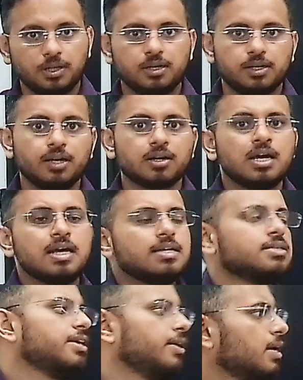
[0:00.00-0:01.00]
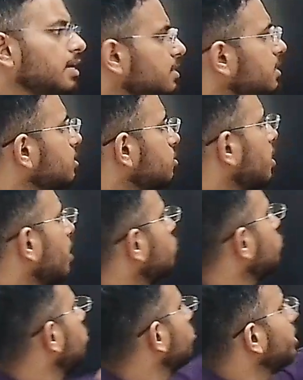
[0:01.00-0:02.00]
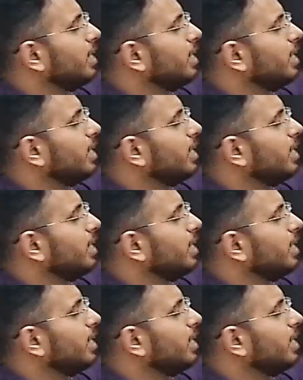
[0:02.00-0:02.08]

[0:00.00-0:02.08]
Clear? See, this reduction or the